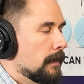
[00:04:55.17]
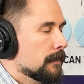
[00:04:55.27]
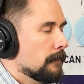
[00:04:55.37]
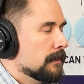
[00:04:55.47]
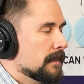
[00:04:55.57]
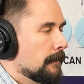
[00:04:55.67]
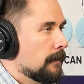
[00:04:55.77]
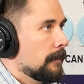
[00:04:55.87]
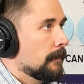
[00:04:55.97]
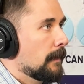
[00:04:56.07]
services out
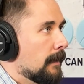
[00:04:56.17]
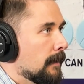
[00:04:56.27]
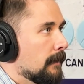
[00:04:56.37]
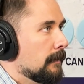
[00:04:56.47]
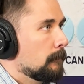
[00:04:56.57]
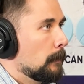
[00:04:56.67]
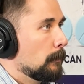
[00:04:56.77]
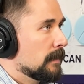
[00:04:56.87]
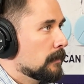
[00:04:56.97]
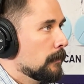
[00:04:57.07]
there that people
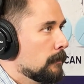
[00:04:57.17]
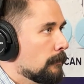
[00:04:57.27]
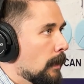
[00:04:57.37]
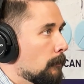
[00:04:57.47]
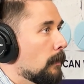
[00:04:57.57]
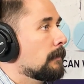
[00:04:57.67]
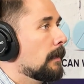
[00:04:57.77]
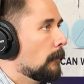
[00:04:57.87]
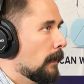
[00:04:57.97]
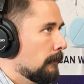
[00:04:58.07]
can turn to for help if they
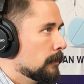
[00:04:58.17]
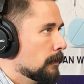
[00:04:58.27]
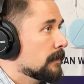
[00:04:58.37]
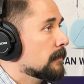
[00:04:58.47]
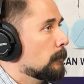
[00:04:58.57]
don't have insurance. So